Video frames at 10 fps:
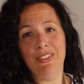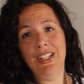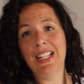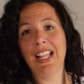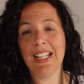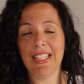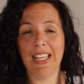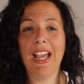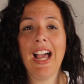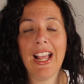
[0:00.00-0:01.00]
really liked
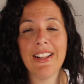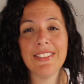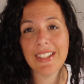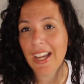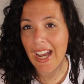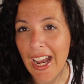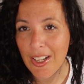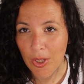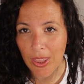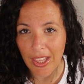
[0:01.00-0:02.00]
it, and I
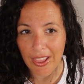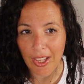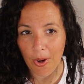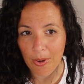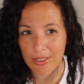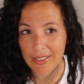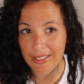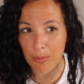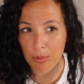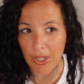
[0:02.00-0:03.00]
don't think they're going to
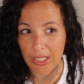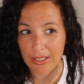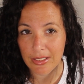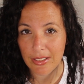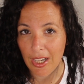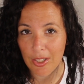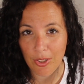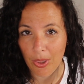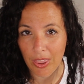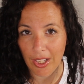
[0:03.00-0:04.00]
separate. I
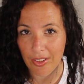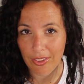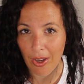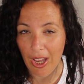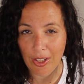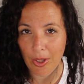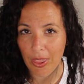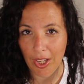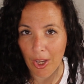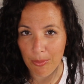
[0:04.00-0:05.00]
don't think so. I don't
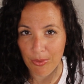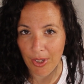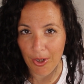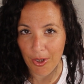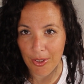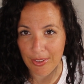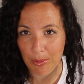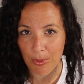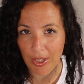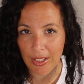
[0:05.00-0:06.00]
think Home Free are going to
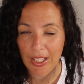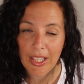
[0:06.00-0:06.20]
separate.